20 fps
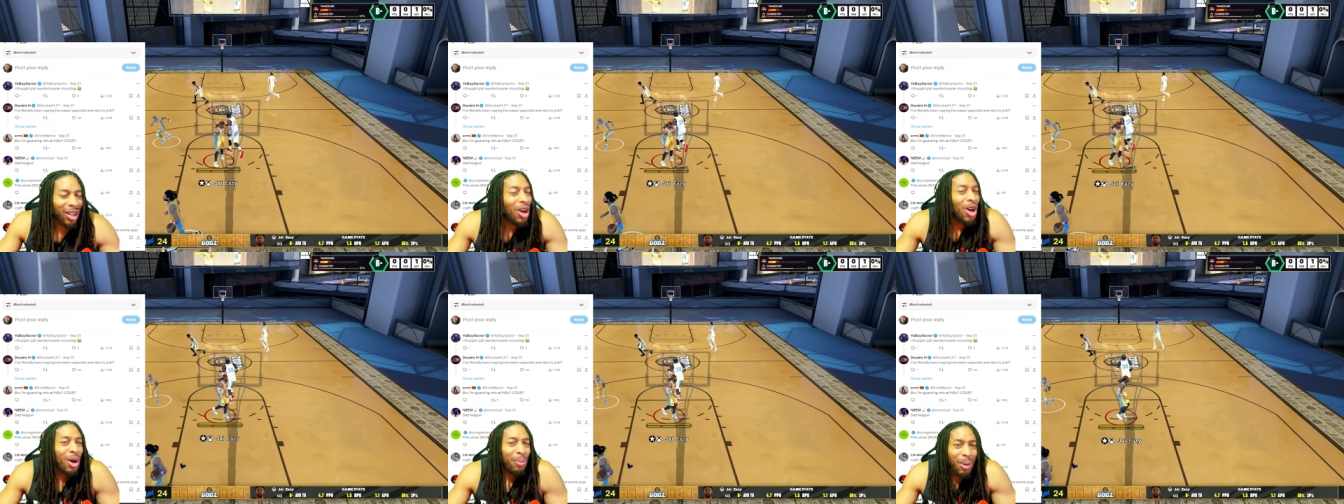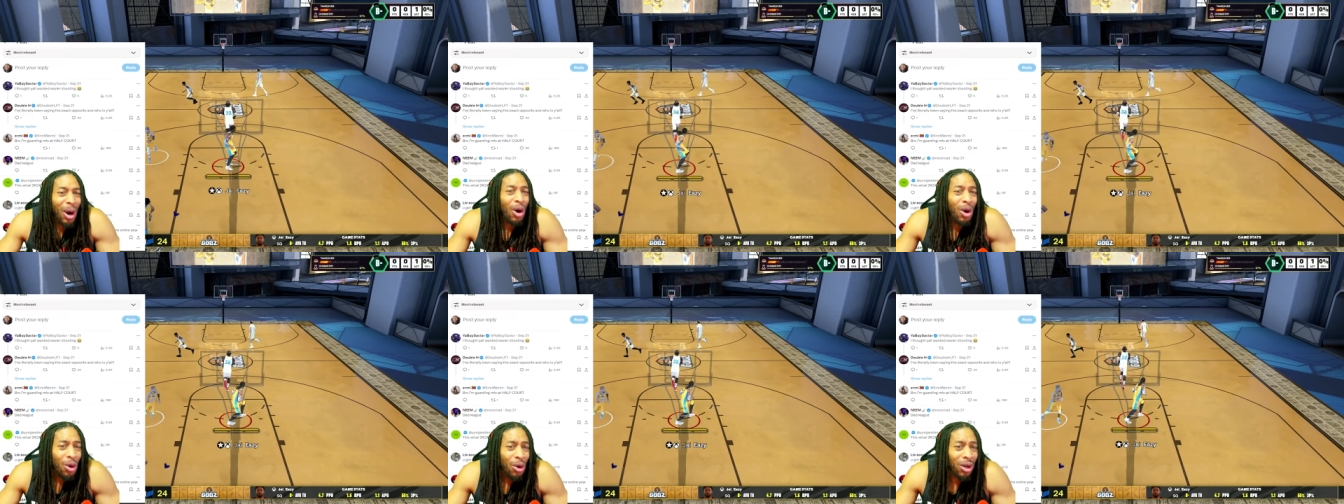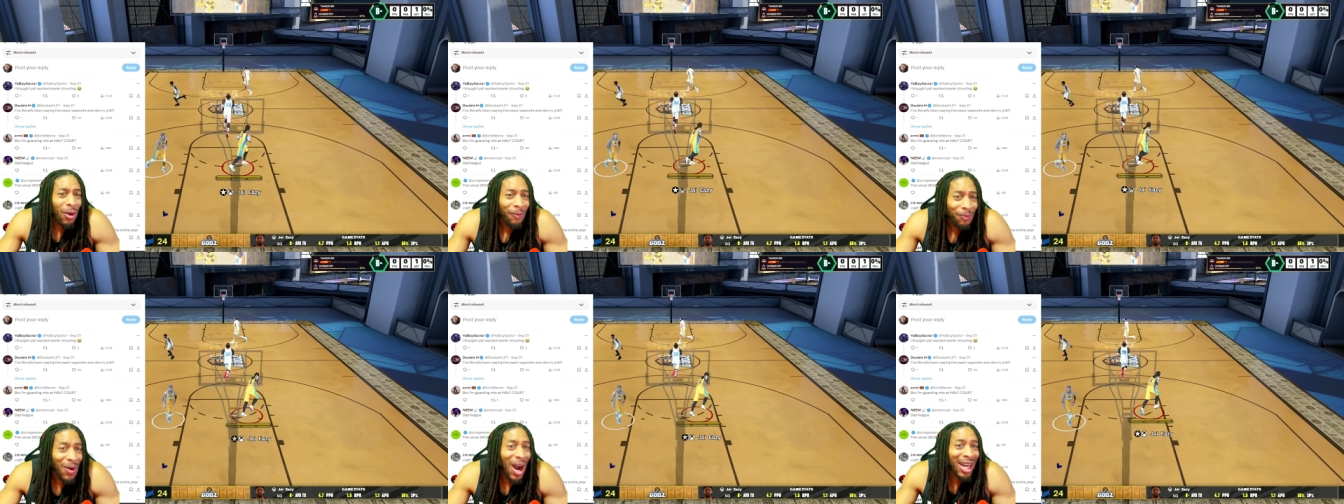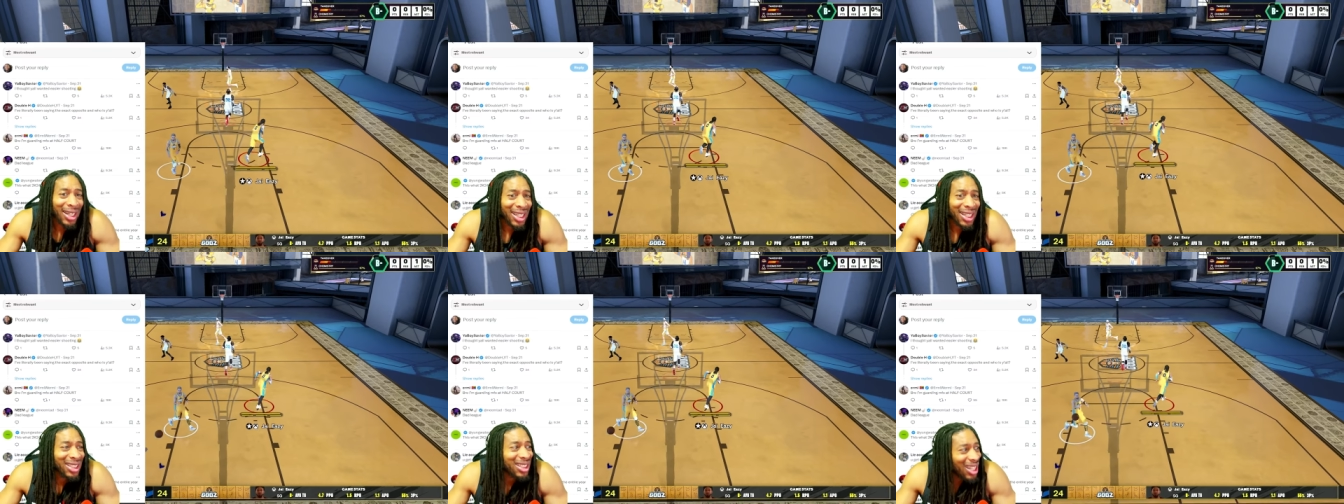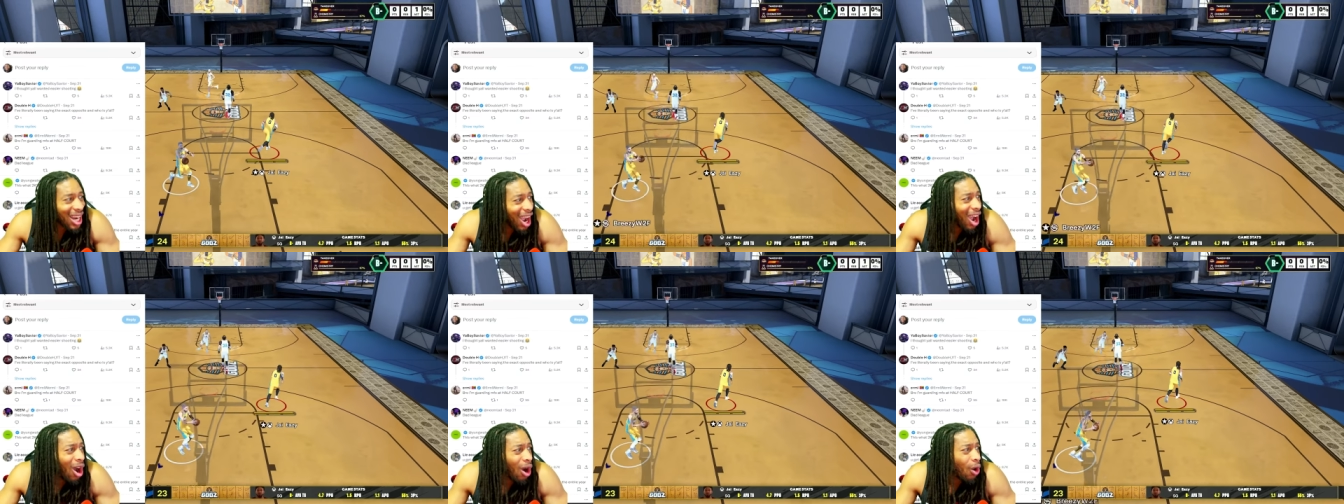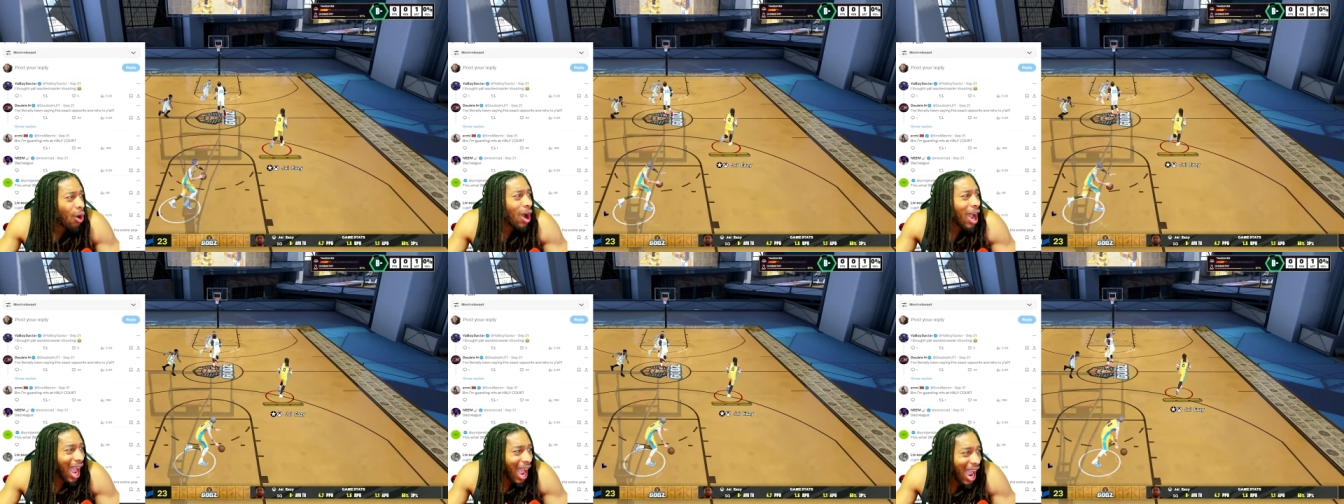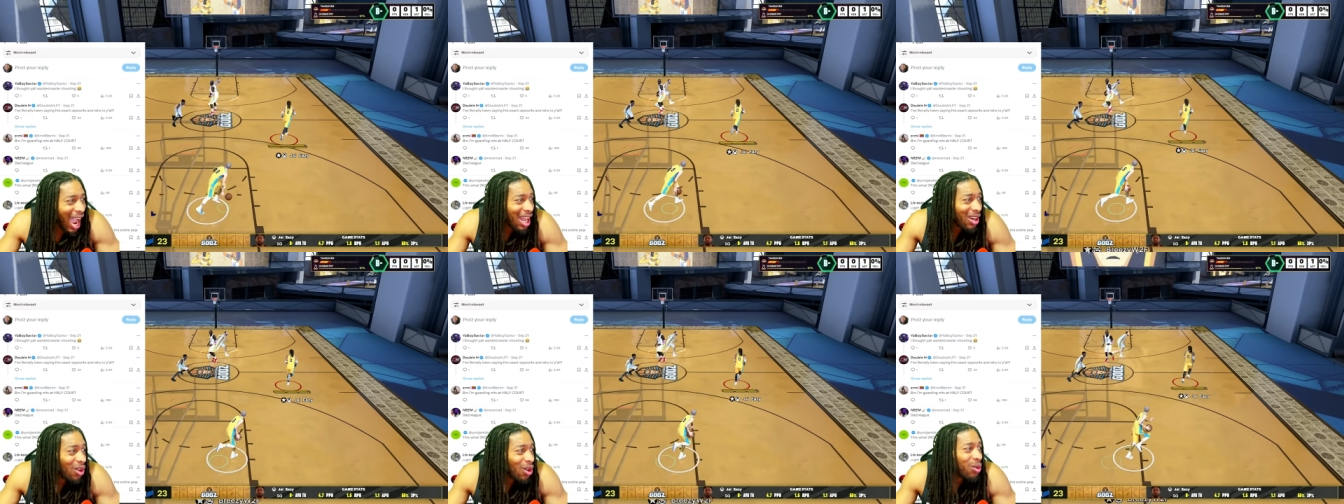up, bro. Who the fuck is y'all?
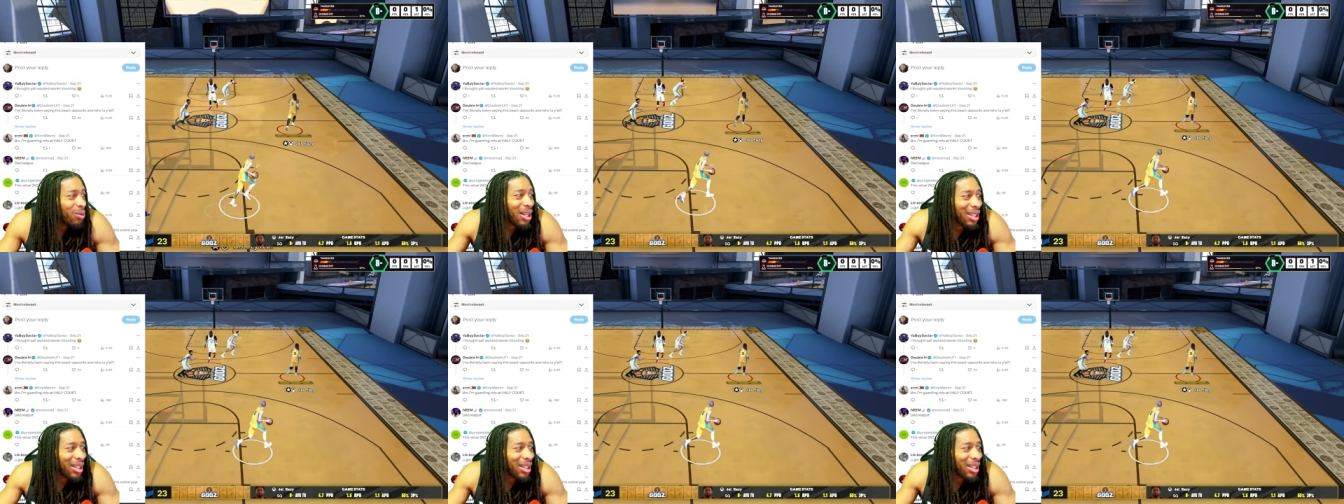I don't.